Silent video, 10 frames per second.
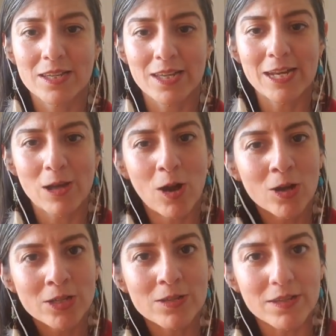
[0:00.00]
and
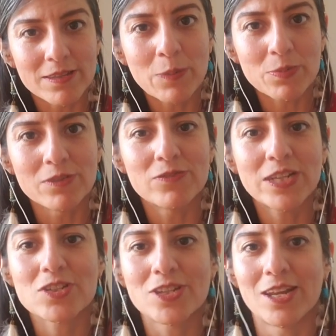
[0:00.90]
honor that
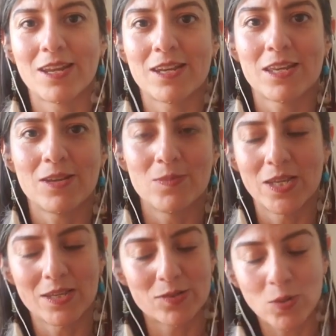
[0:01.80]
perfection in you
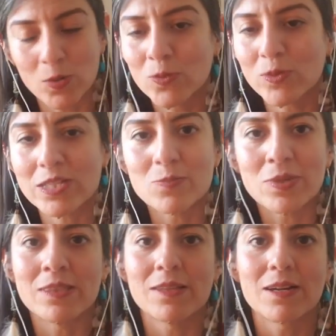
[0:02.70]
that has always
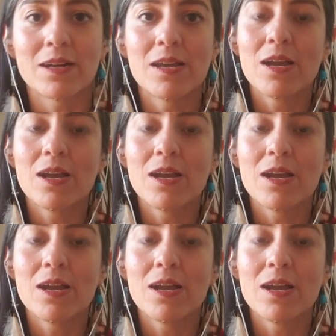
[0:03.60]
been there.